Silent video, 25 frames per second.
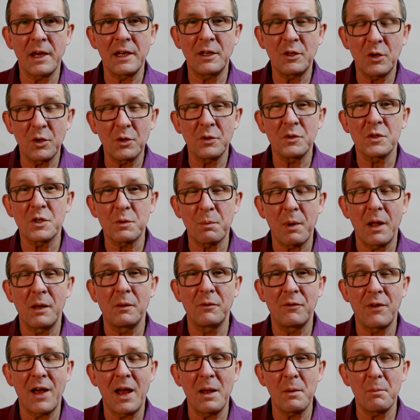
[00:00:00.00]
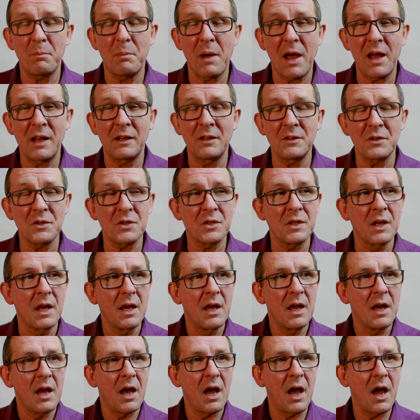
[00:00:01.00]
couldn't spell balanced,
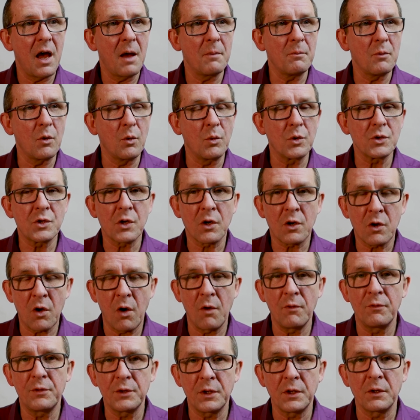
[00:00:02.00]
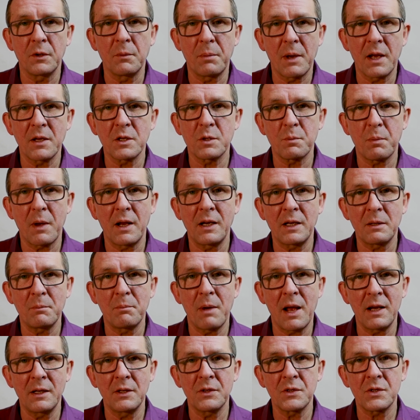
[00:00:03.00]
or wasn't confident about spelling
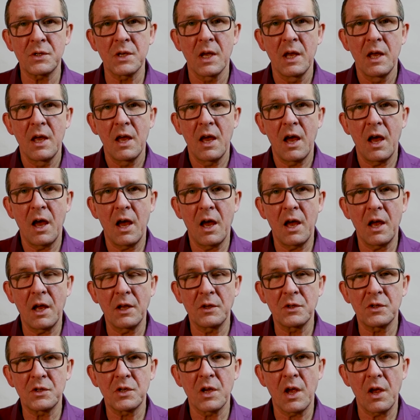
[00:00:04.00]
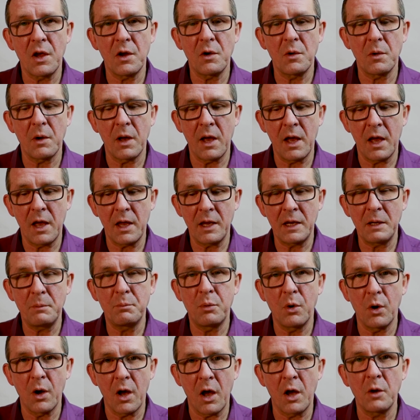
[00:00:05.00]
balance, and so he put